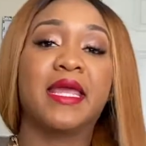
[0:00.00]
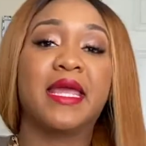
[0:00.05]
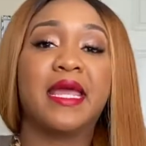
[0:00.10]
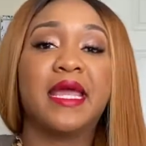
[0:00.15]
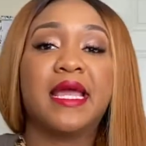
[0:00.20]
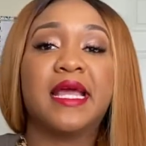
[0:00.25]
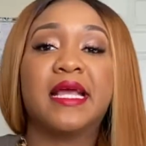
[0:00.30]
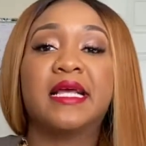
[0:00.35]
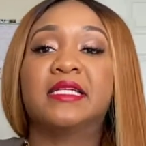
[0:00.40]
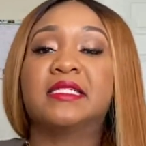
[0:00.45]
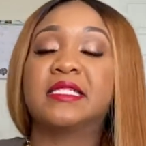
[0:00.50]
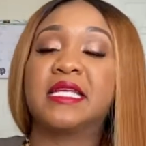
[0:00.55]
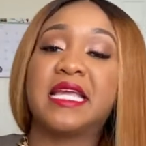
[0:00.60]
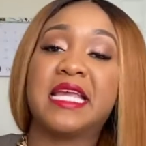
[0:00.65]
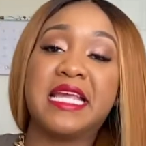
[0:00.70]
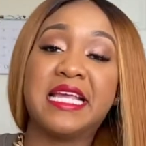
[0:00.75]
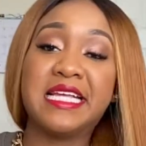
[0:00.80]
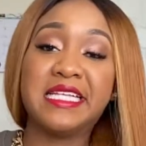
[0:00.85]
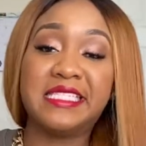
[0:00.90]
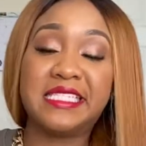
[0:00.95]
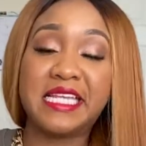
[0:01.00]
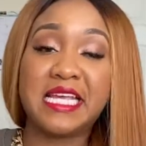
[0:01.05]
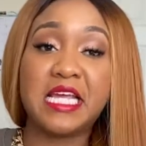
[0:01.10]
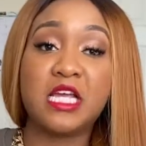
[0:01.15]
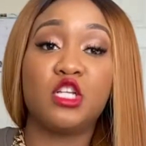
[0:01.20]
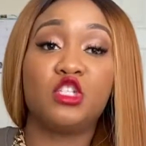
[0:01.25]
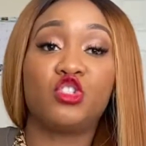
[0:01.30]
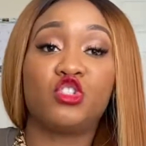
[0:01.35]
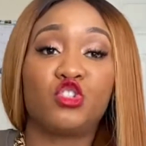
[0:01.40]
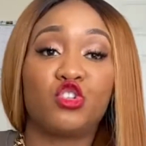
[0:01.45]
is
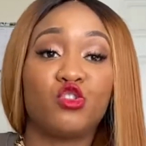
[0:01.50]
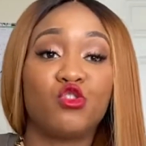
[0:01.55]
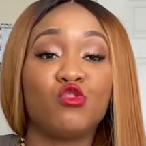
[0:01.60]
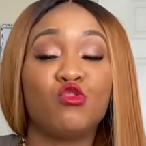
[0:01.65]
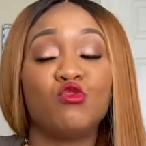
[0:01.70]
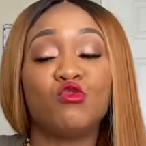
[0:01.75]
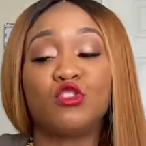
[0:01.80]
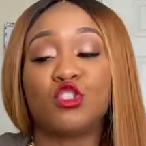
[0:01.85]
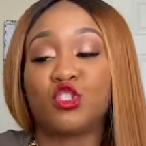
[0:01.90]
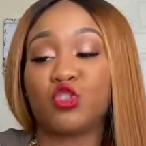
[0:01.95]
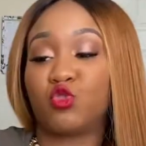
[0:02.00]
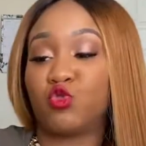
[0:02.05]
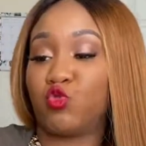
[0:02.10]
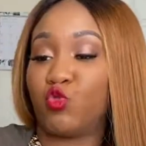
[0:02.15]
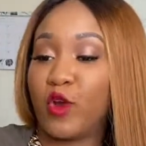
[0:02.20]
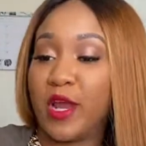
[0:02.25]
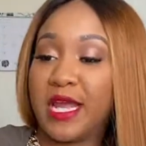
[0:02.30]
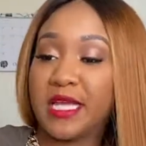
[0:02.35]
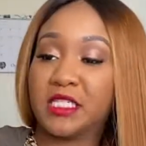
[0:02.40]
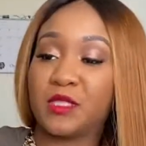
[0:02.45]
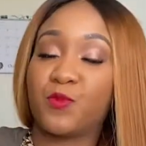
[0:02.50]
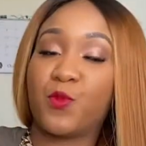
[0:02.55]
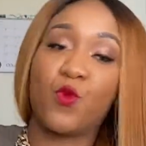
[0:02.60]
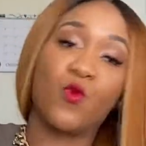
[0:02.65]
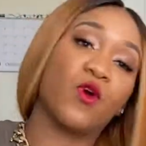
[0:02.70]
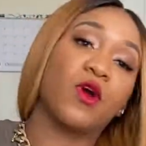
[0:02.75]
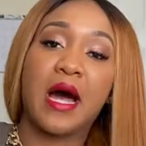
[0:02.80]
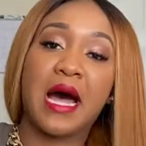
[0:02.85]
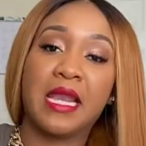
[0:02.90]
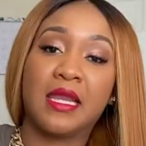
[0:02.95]
easy to
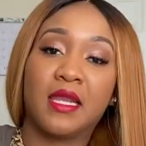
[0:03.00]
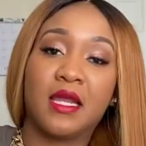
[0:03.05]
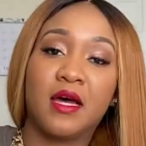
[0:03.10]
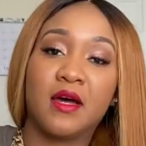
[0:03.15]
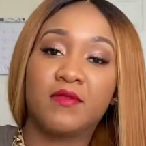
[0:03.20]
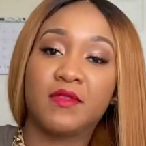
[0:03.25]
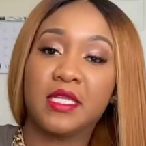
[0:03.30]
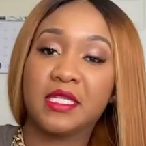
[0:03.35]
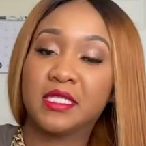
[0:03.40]
transport. I love this